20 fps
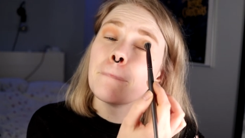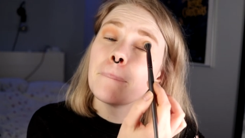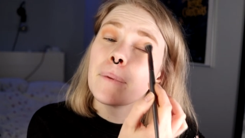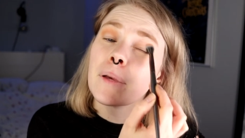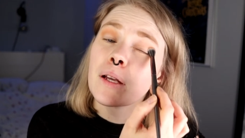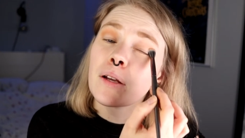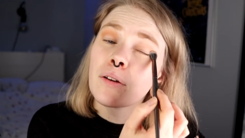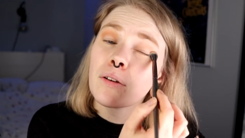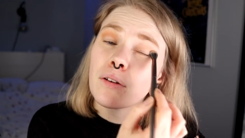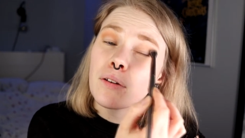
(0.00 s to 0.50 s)

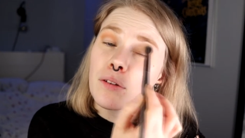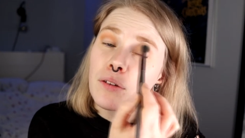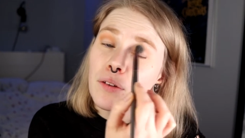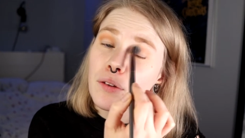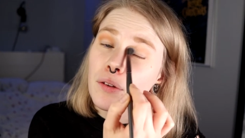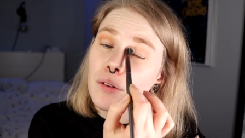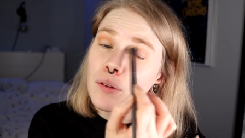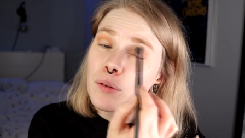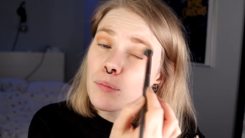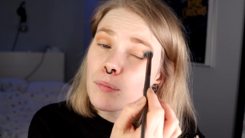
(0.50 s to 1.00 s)
bigger
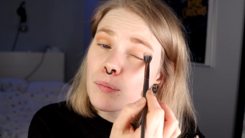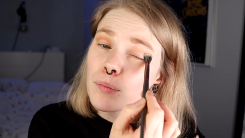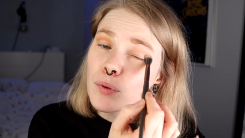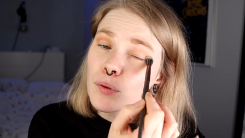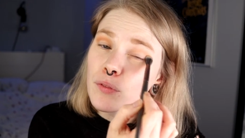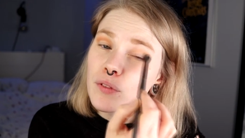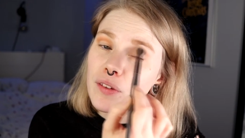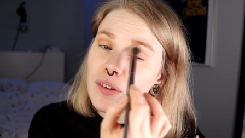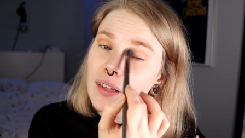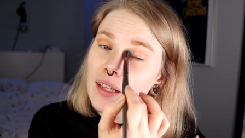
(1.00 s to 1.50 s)

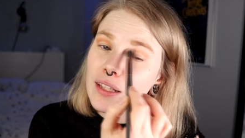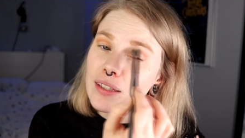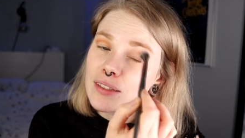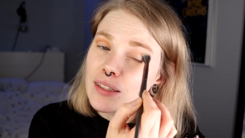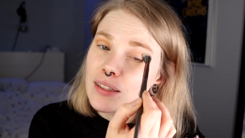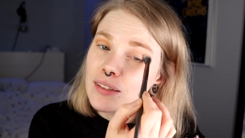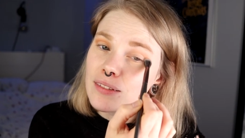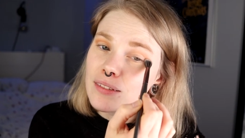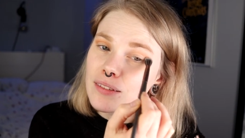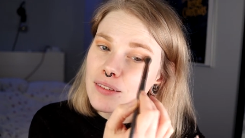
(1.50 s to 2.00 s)
movies like
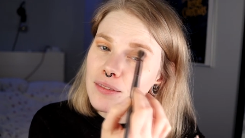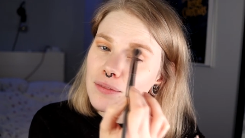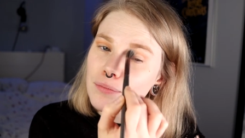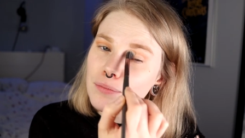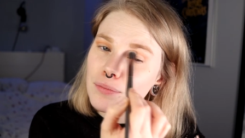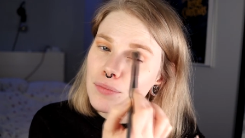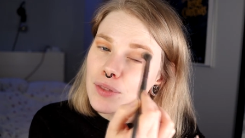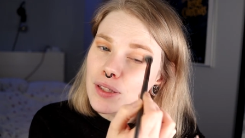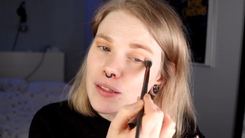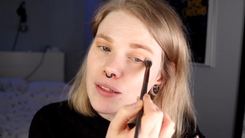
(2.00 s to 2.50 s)
that
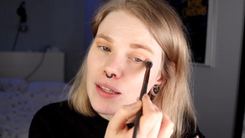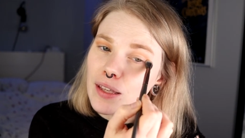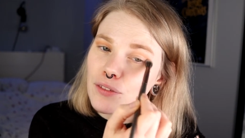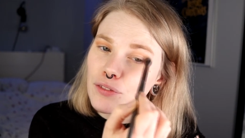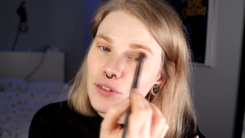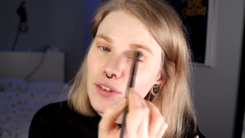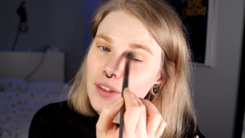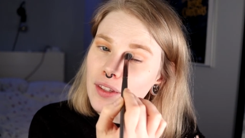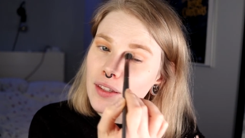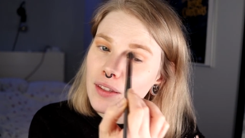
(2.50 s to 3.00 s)
that
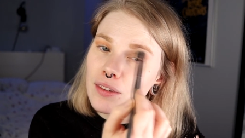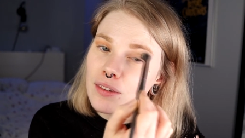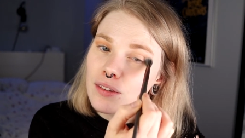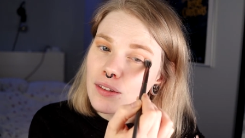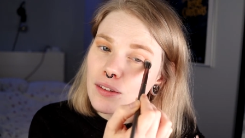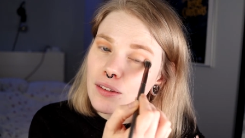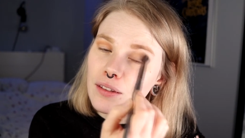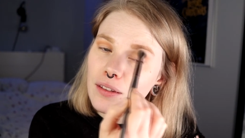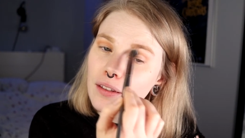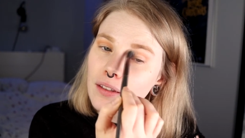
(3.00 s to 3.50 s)
I've
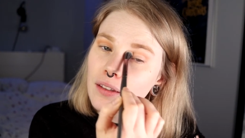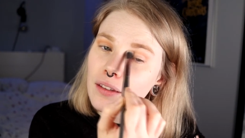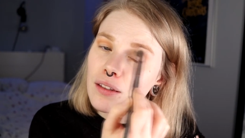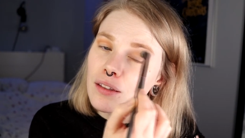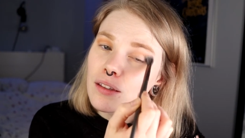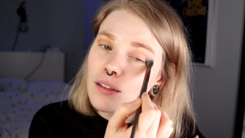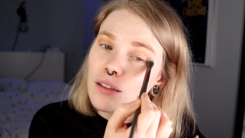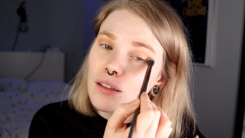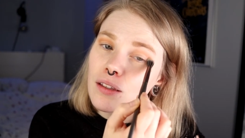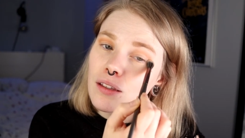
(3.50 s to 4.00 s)
seen,
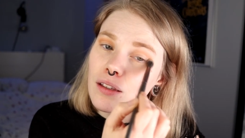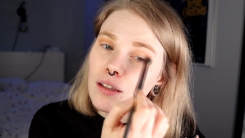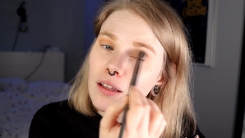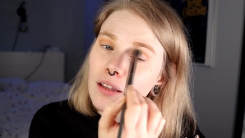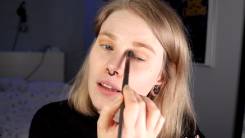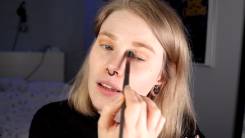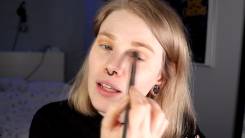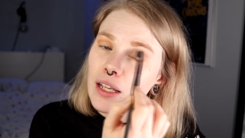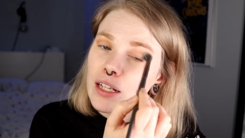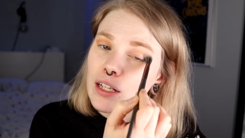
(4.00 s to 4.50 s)

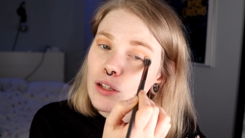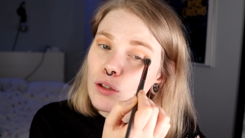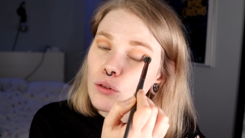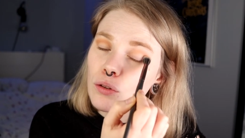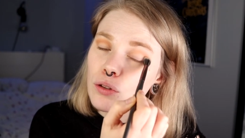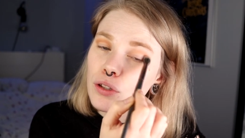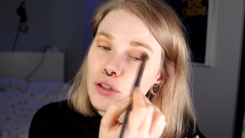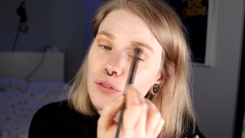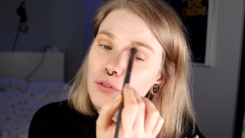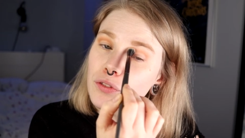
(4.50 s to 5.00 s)
like
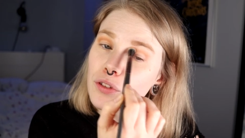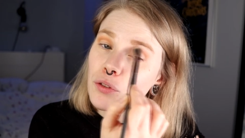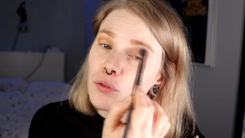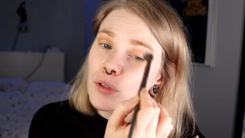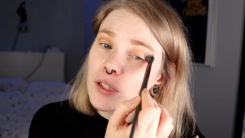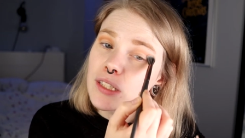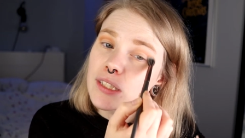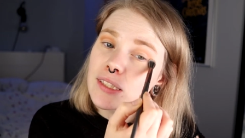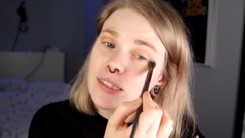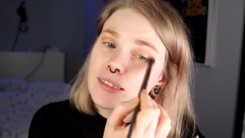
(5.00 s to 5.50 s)
Lord of the
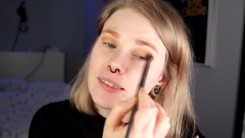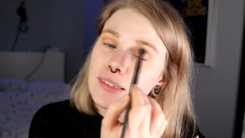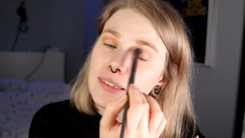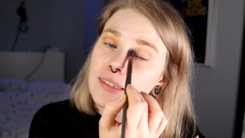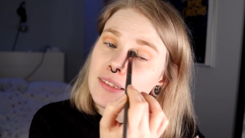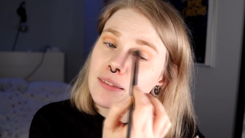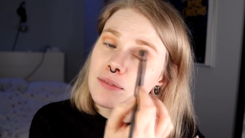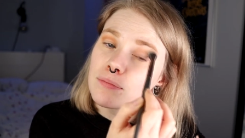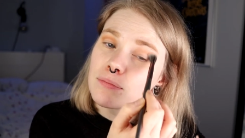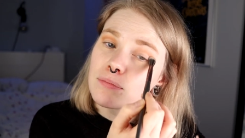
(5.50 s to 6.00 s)

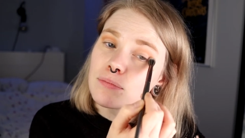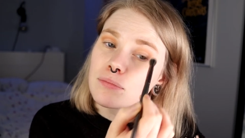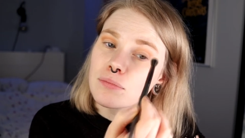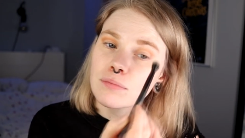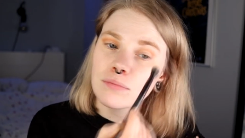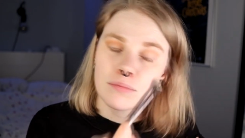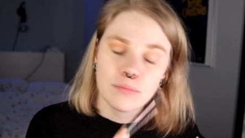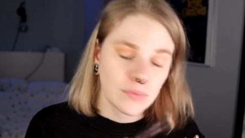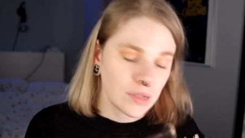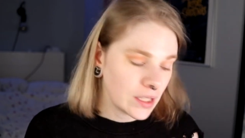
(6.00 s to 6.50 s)
Rings.
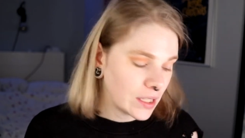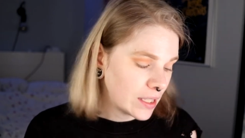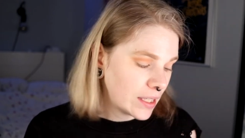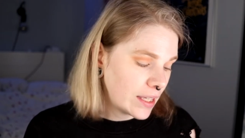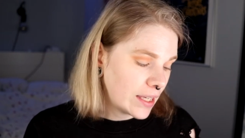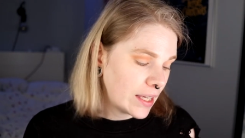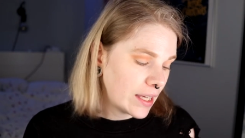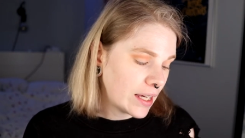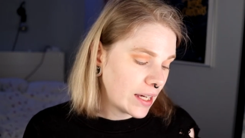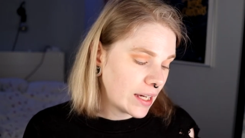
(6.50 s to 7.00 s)

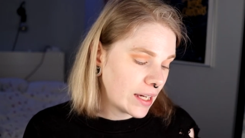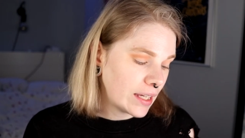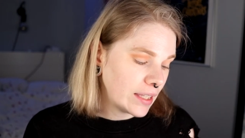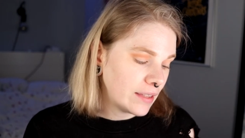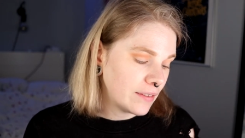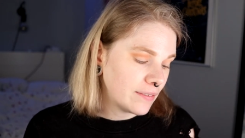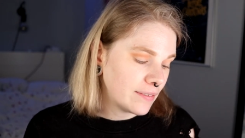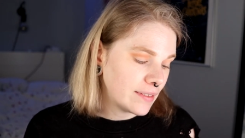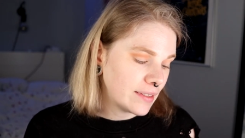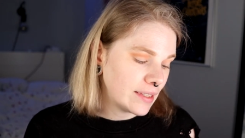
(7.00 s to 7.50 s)
I
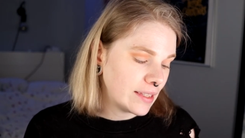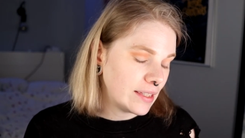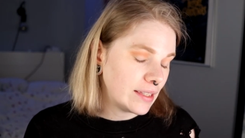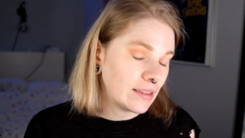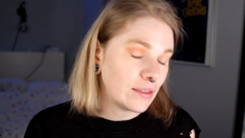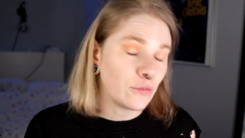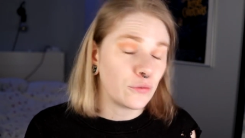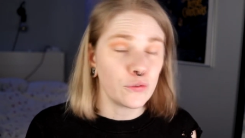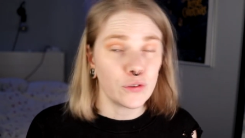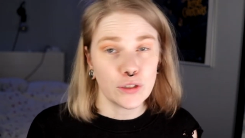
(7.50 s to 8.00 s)
have
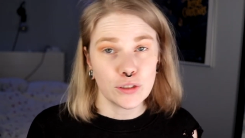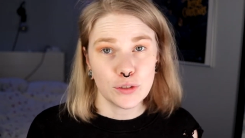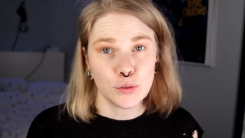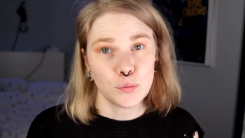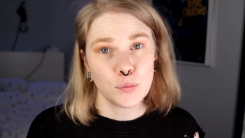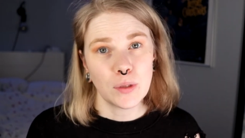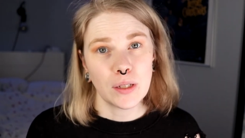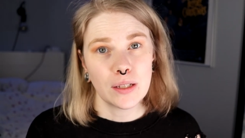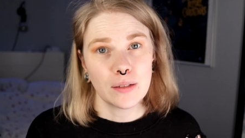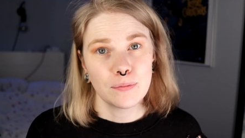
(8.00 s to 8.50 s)
seen the
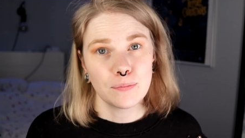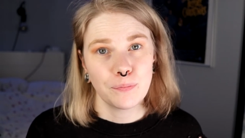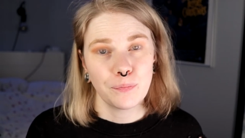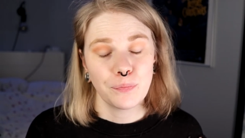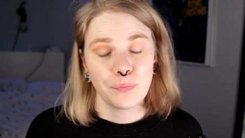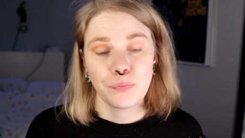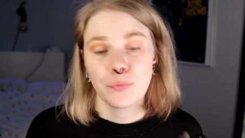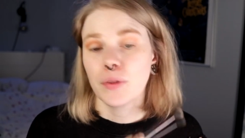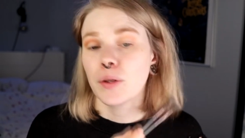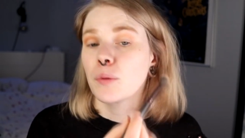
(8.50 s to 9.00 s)
first one
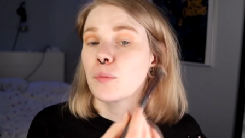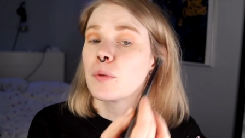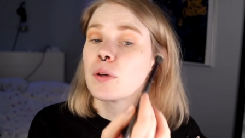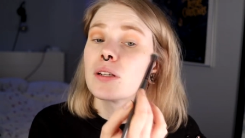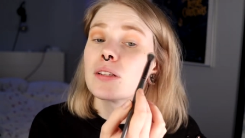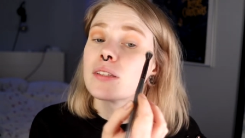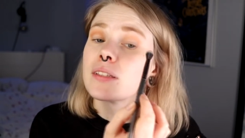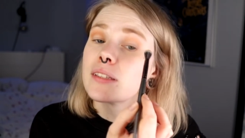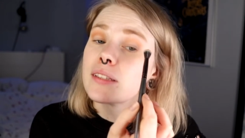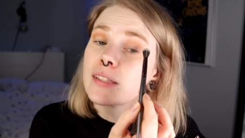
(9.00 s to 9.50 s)

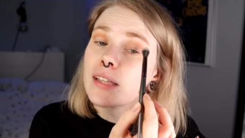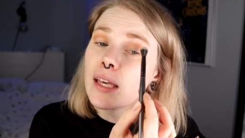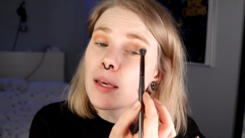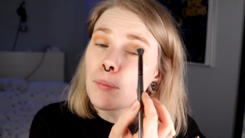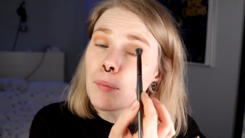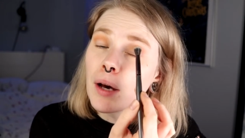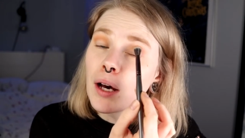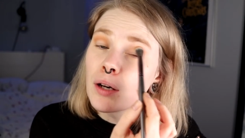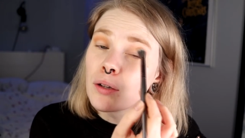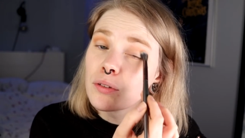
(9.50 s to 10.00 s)
when it
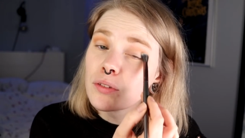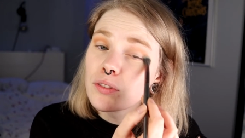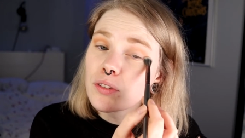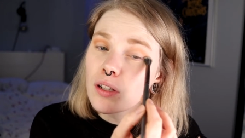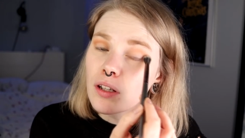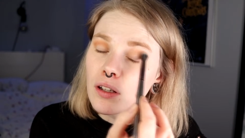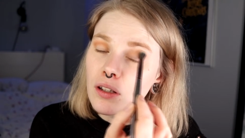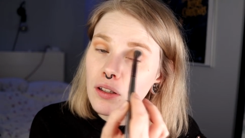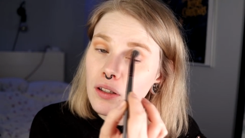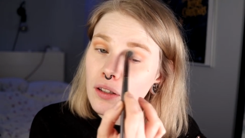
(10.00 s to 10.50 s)
came out
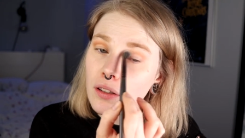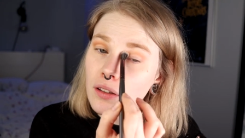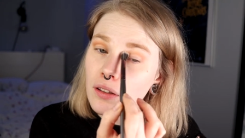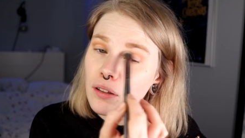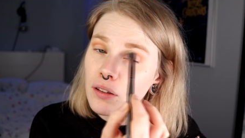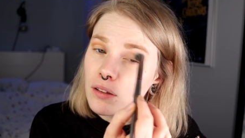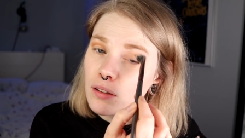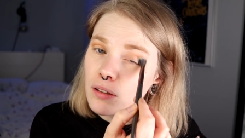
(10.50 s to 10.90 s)
on